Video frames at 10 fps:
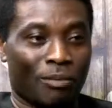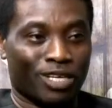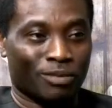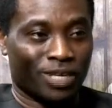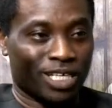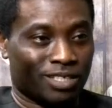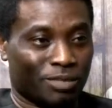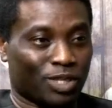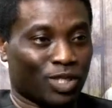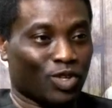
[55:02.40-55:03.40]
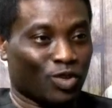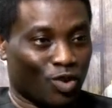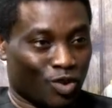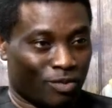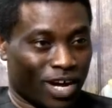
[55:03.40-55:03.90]
I'm at the bridge between
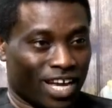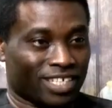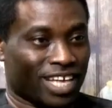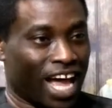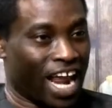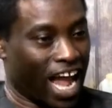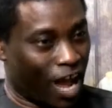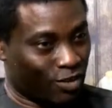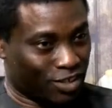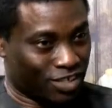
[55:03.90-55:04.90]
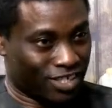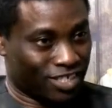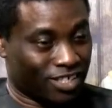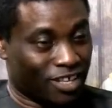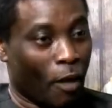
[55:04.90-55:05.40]
Yorubas and
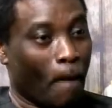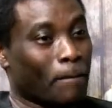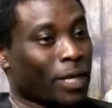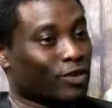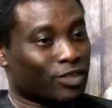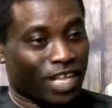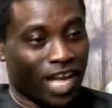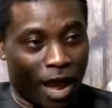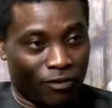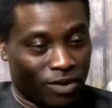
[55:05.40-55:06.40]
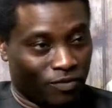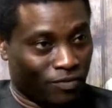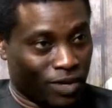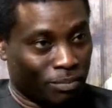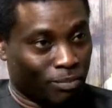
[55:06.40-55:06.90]
Hausas, because I've
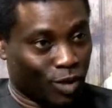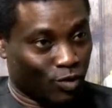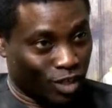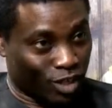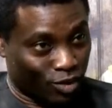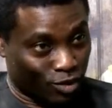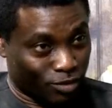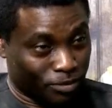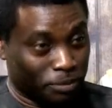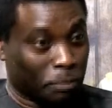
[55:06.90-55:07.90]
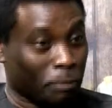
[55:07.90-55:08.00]
flipped between the two.